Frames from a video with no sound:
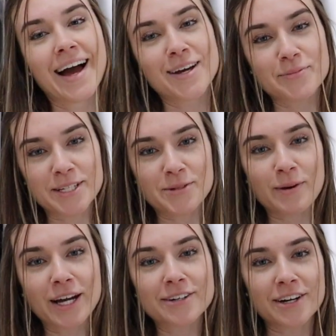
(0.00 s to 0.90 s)
I meant to
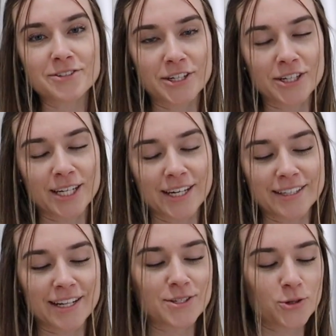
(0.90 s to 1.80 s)
buy ground turkey.
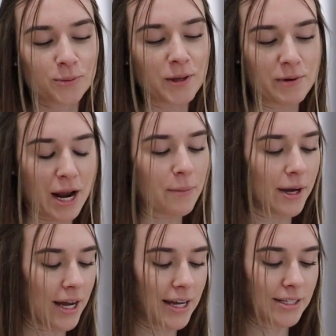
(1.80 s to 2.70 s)
That's normally what I
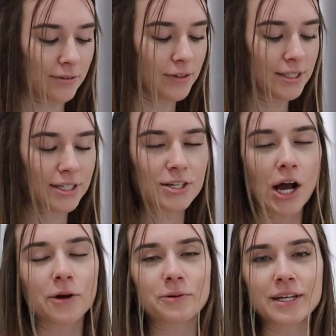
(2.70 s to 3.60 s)
buy. I definitely did
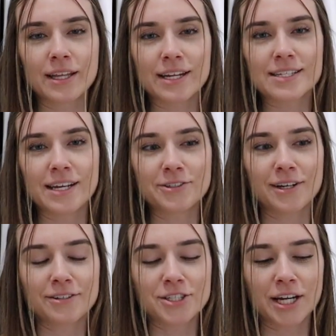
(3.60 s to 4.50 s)
not read that it said
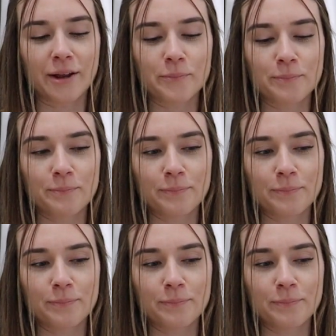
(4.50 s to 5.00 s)
ground chicken.